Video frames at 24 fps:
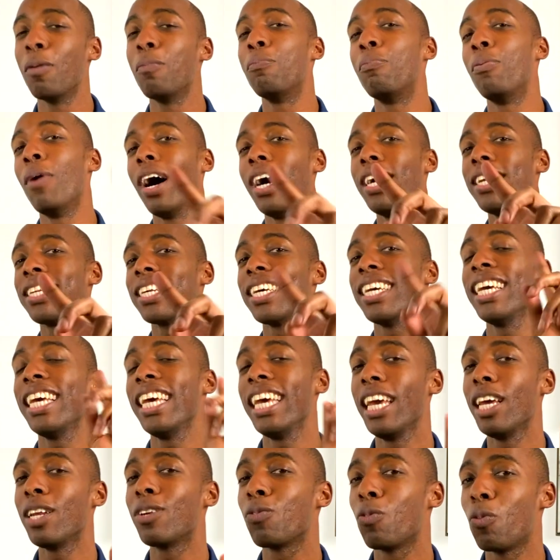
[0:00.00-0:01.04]
but
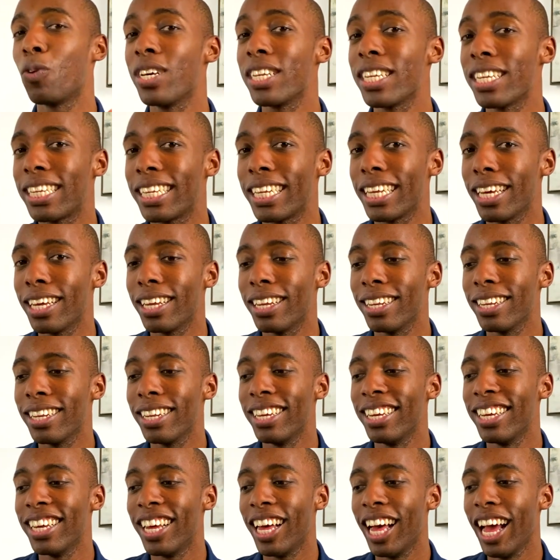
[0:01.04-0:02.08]
it was
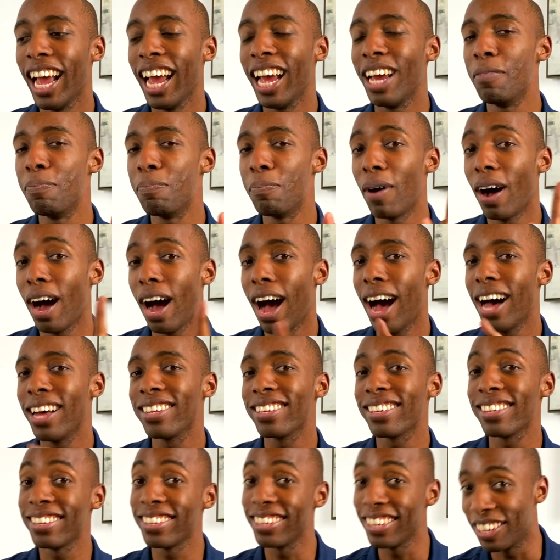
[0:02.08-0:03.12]
still a
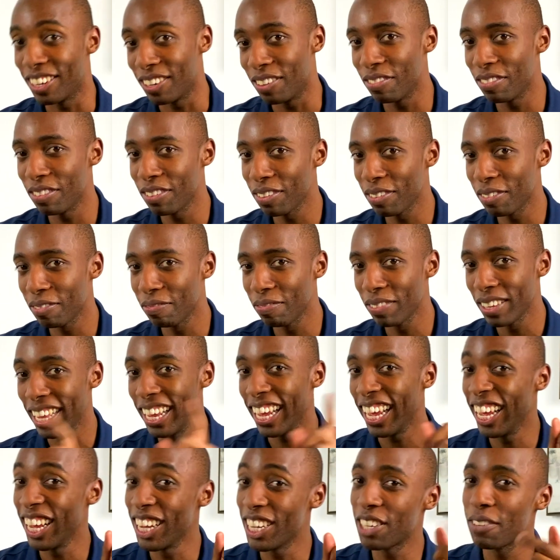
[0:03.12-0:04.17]
positive
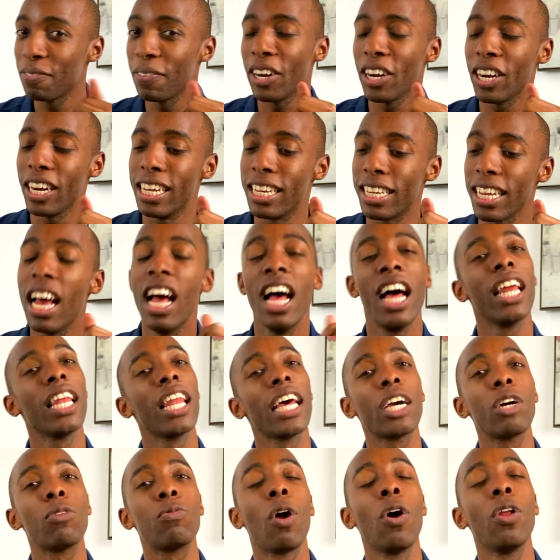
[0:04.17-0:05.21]
experience.
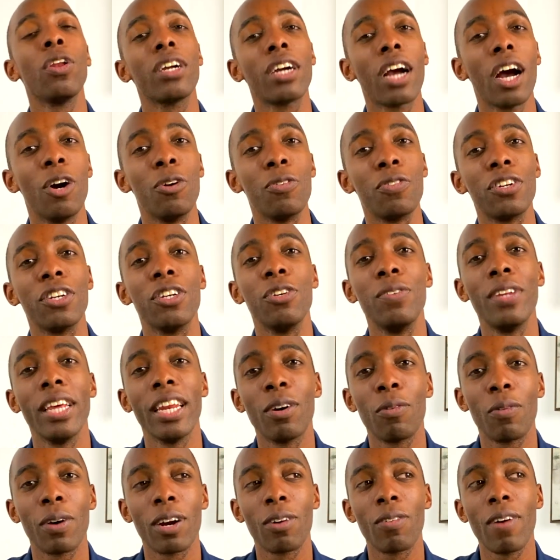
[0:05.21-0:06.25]
Like a roller coaster, you didn't
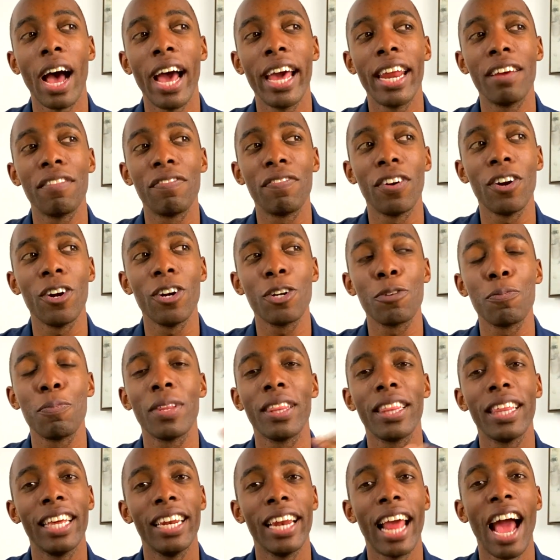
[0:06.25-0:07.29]
want to ride at first, but
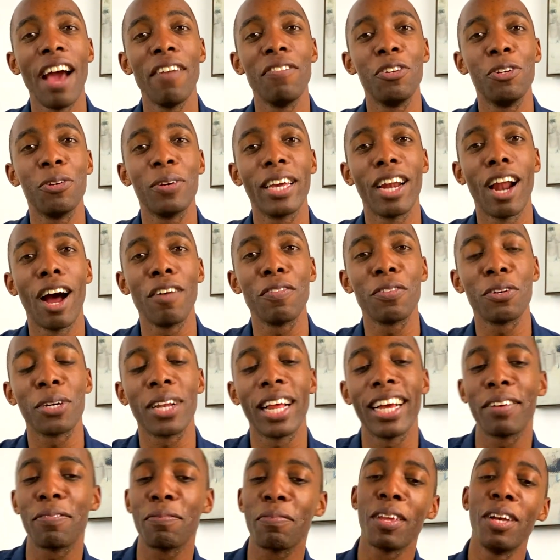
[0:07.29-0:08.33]
then after you get off, you're
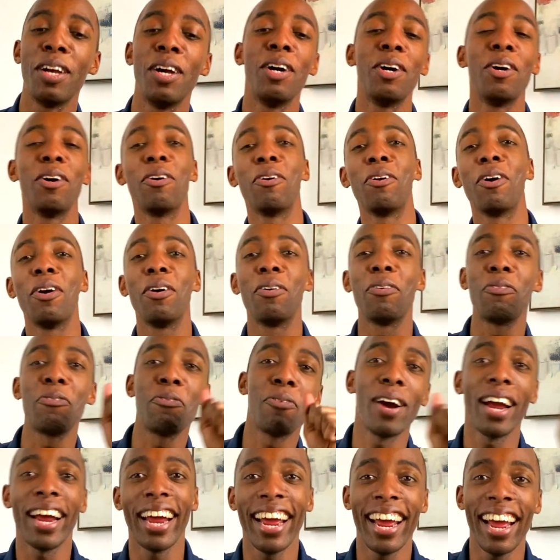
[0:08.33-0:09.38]
like,
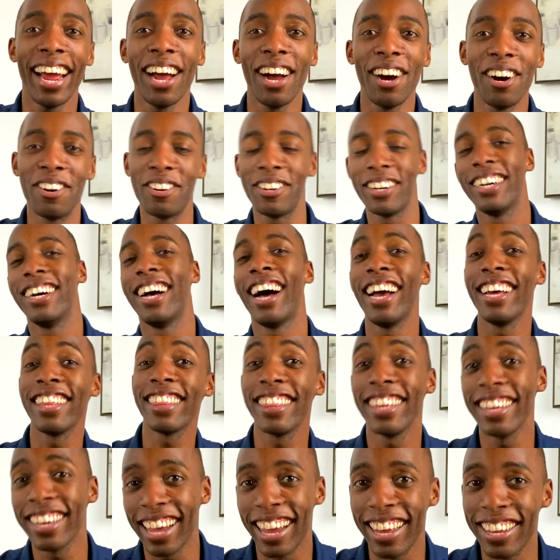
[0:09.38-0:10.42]
wow, I
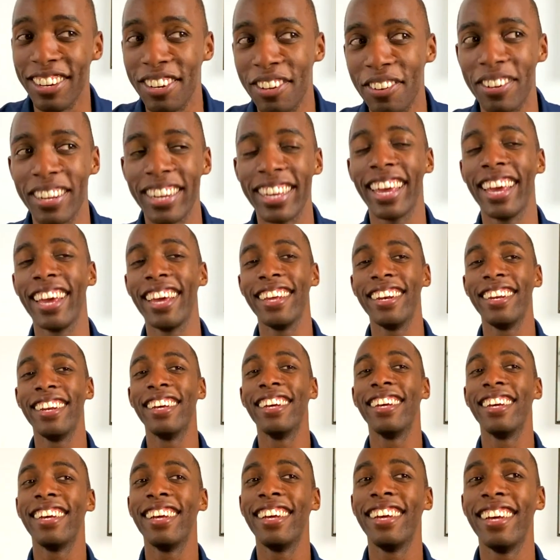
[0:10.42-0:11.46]
think I'd do it
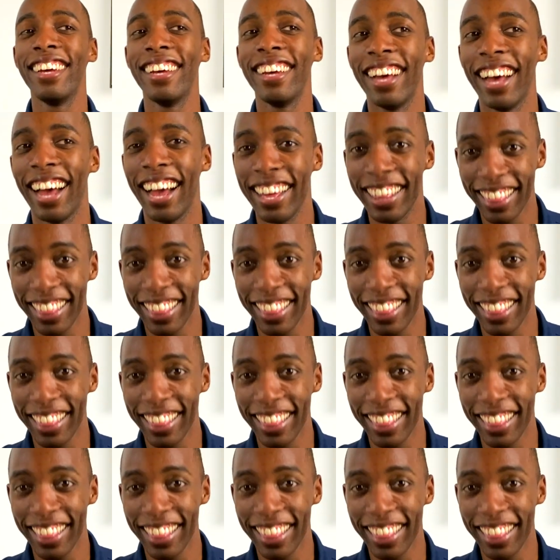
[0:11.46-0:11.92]
again. I